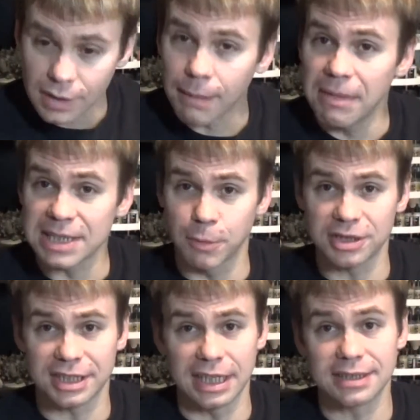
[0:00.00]
makes more
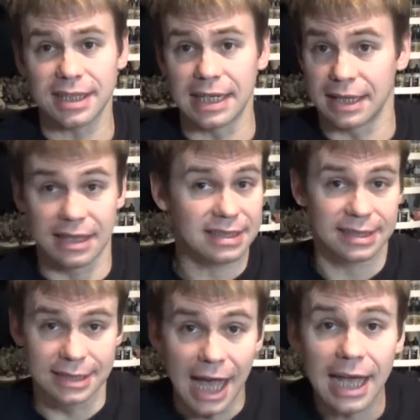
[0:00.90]
sense. This
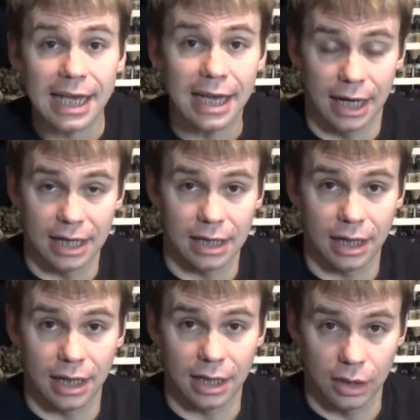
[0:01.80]
is not
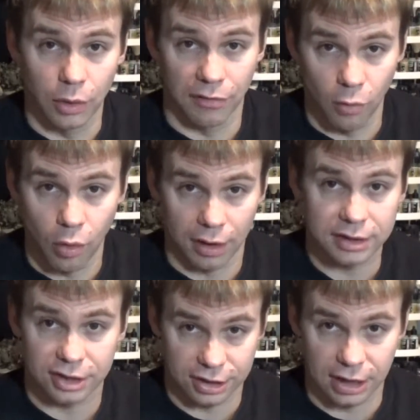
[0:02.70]
a Lord of War.
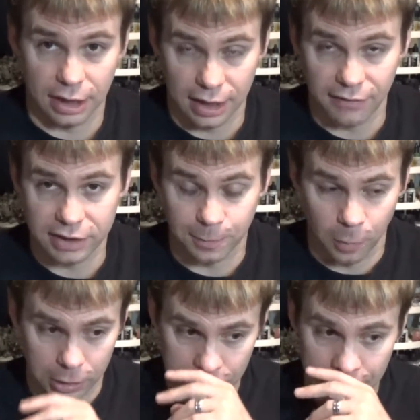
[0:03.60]
It's just a heavy
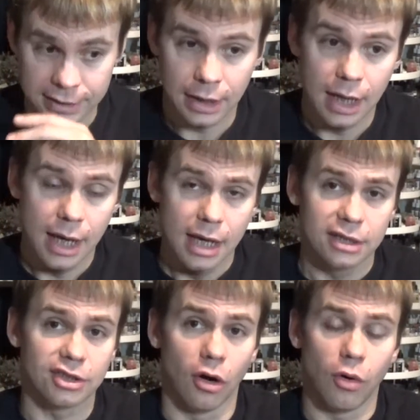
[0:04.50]
support choice.
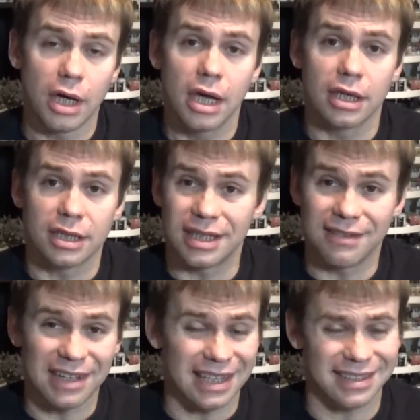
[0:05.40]
So
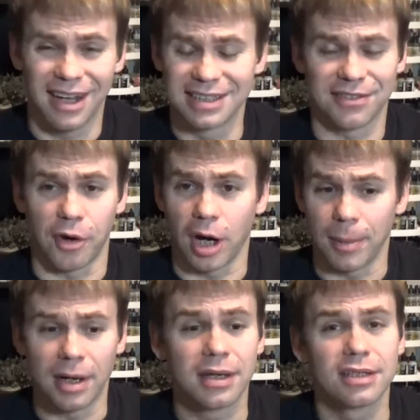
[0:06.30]
you've got tons of
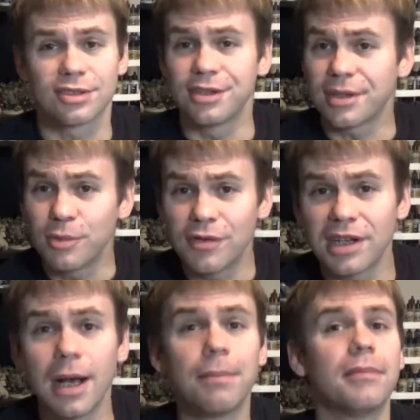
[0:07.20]
armor. So you can move it
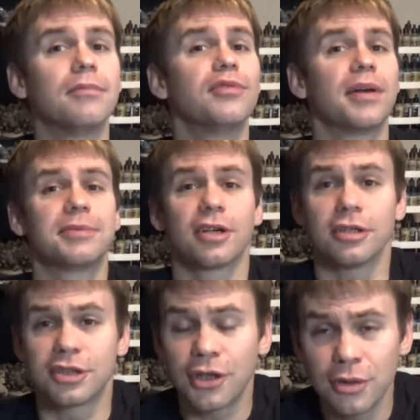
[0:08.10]
up
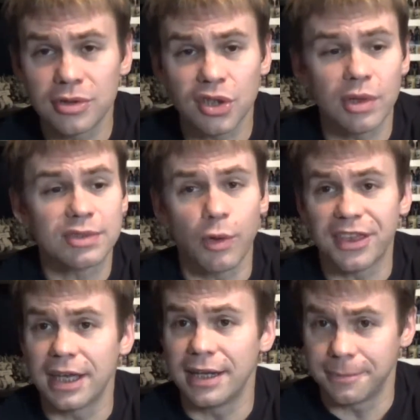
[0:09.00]
turn 2 so it's
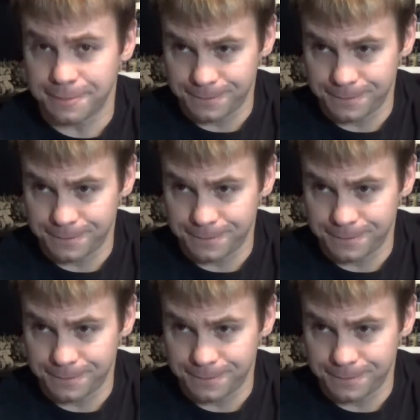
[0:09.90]
within